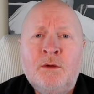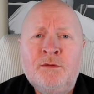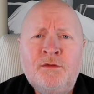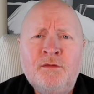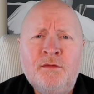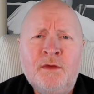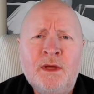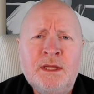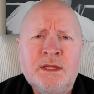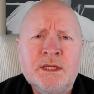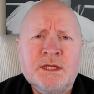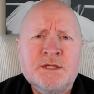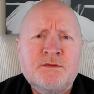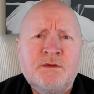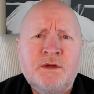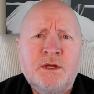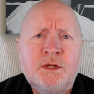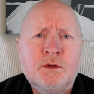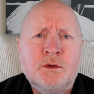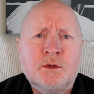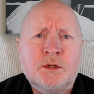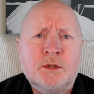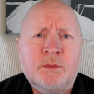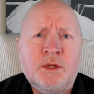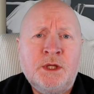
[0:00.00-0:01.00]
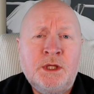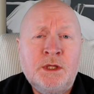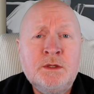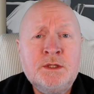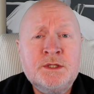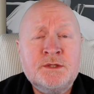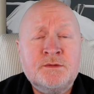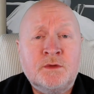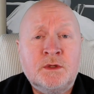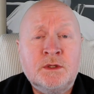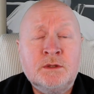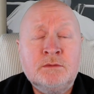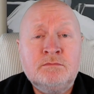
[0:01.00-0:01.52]
Now, if you find this video to be
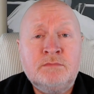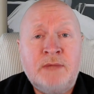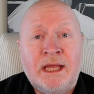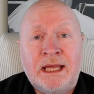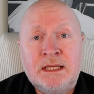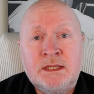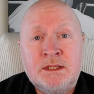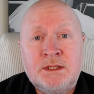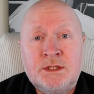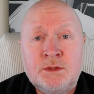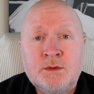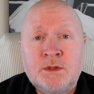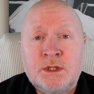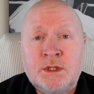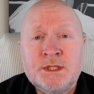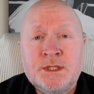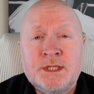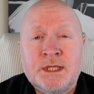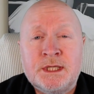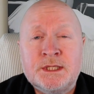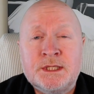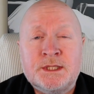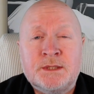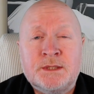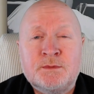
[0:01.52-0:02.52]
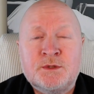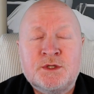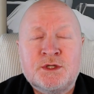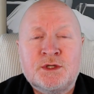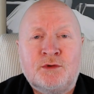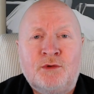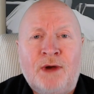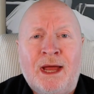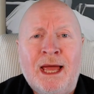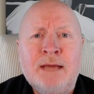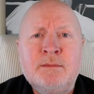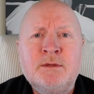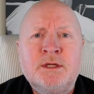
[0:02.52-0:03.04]
useful, then do consider
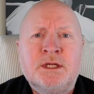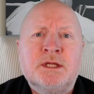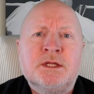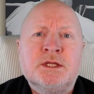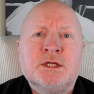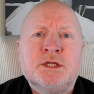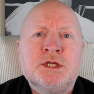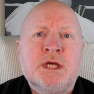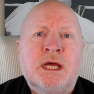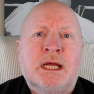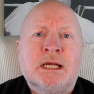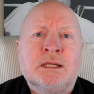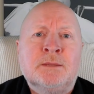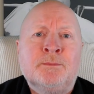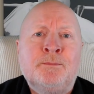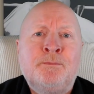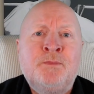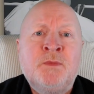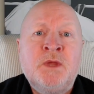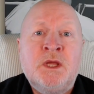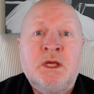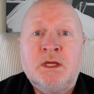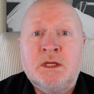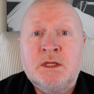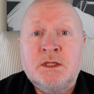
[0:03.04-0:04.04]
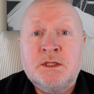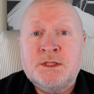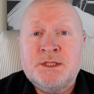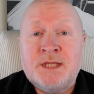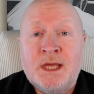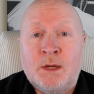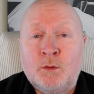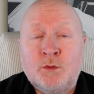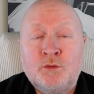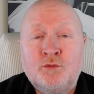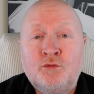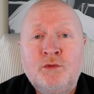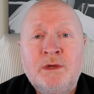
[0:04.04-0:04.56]
subscribing to the channel,
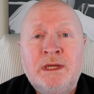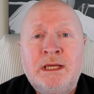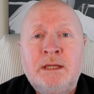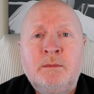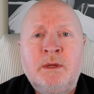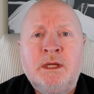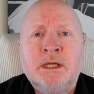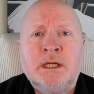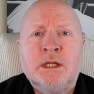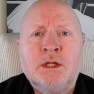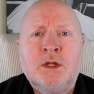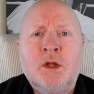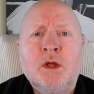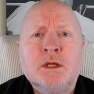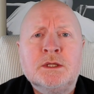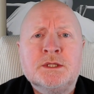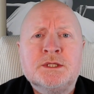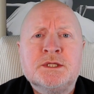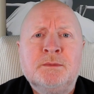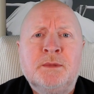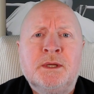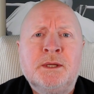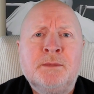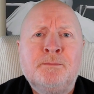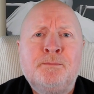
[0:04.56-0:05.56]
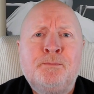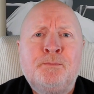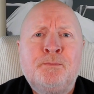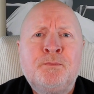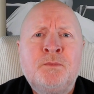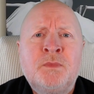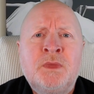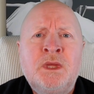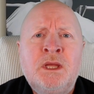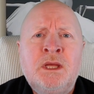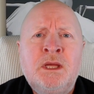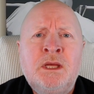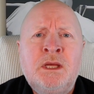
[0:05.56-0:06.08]
as that would really mean a lot to me.
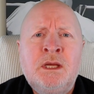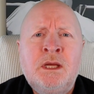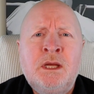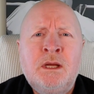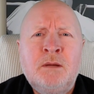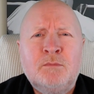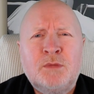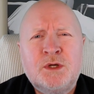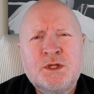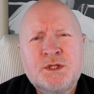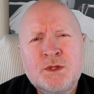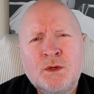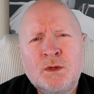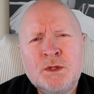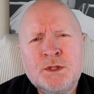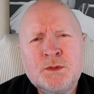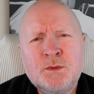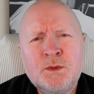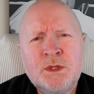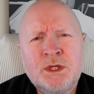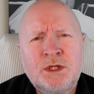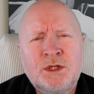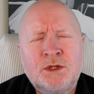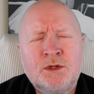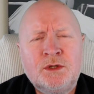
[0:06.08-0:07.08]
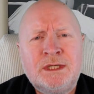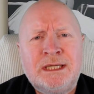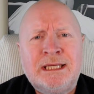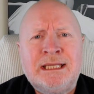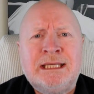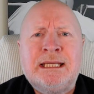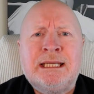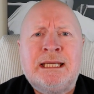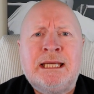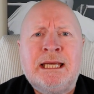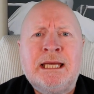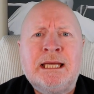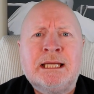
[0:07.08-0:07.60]
But it's also a good
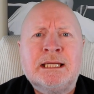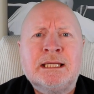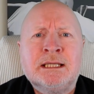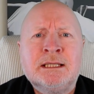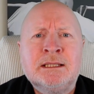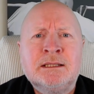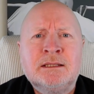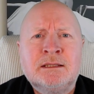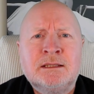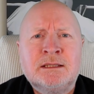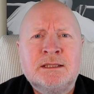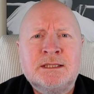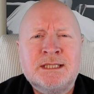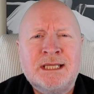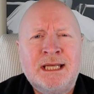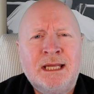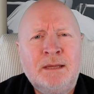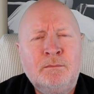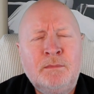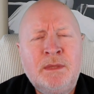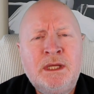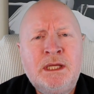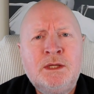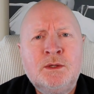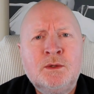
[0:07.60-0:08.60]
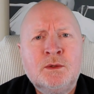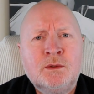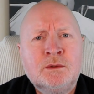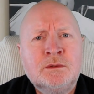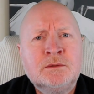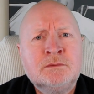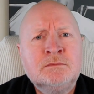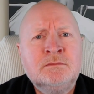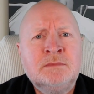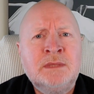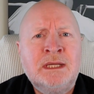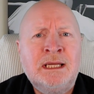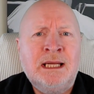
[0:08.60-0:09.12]
indicator to let me
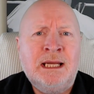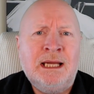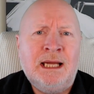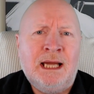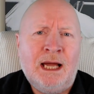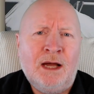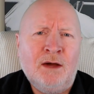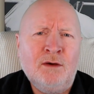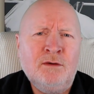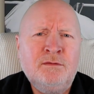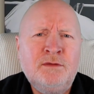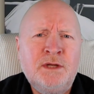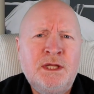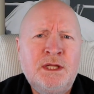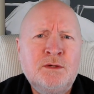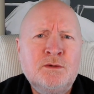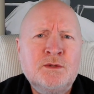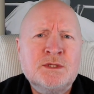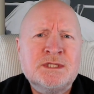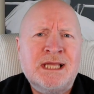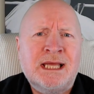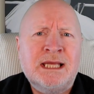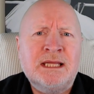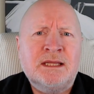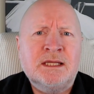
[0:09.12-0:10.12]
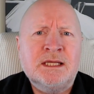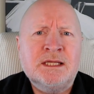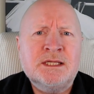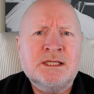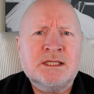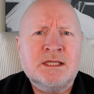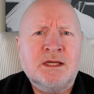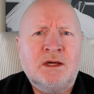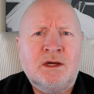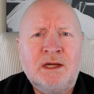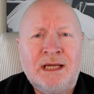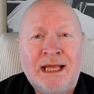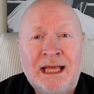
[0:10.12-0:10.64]
know how videos like
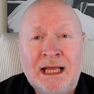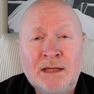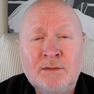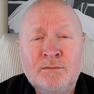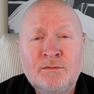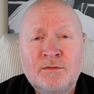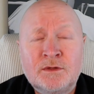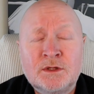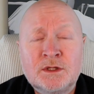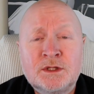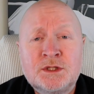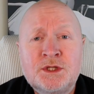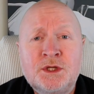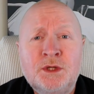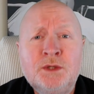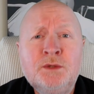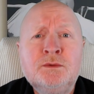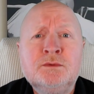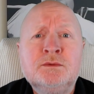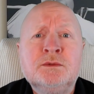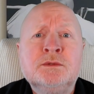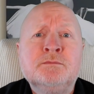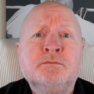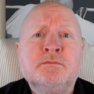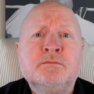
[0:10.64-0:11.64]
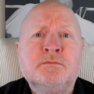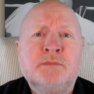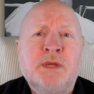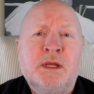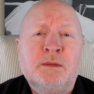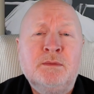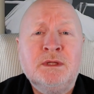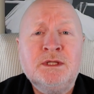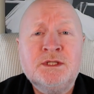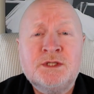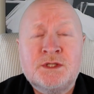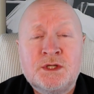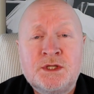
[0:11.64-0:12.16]
this are helpful to
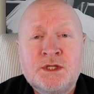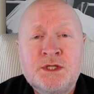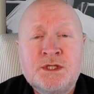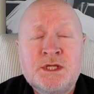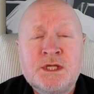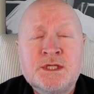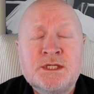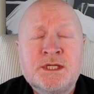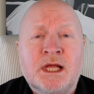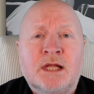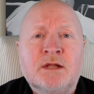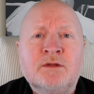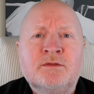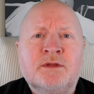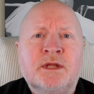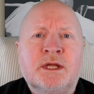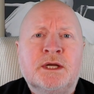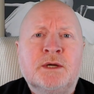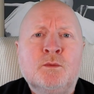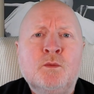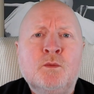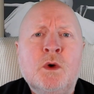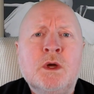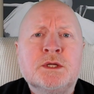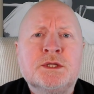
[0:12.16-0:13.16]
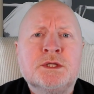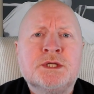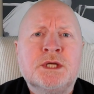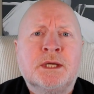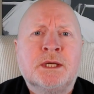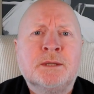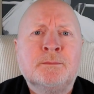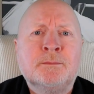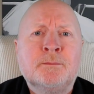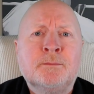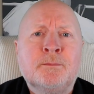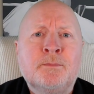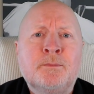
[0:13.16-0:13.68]
people such as yourselves that are
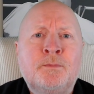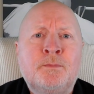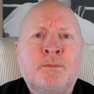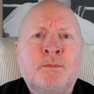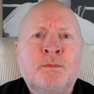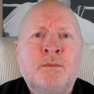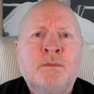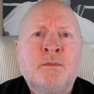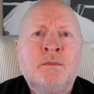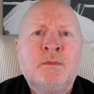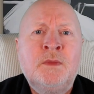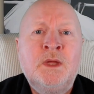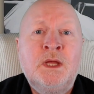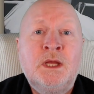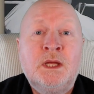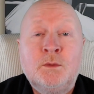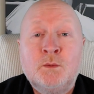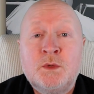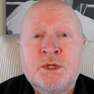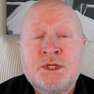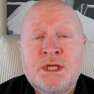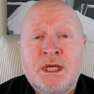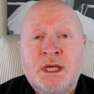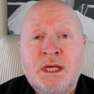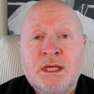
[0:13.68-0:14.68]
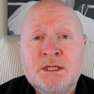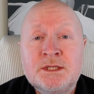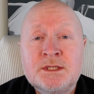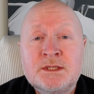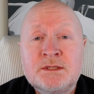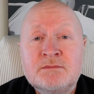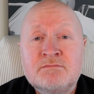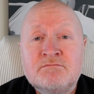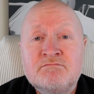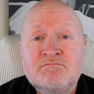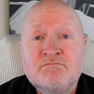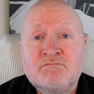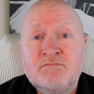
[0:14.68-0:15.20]
watching. In which
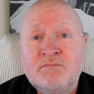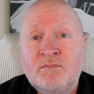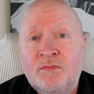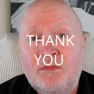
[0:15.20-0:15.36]
case,